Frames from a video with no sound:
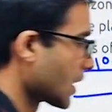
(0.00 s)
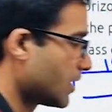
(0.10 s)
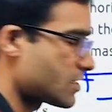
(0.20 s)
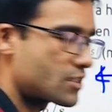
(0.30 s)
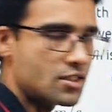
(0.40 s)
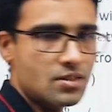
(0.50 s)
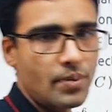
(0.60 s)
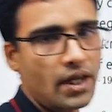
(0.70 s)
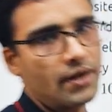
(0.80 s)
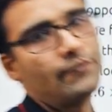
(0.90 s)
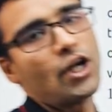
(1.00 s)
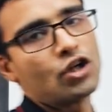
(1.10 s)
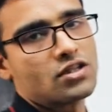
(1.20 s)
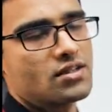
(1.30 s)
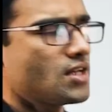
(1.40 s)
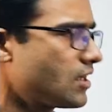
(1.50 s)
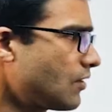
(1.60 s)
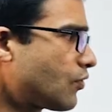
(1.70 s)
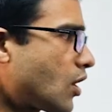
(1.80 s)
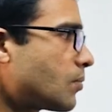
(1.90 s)
distance by velocity general
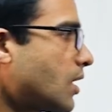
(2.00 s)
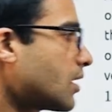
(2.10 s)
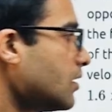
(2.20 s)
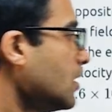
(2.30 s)
formula,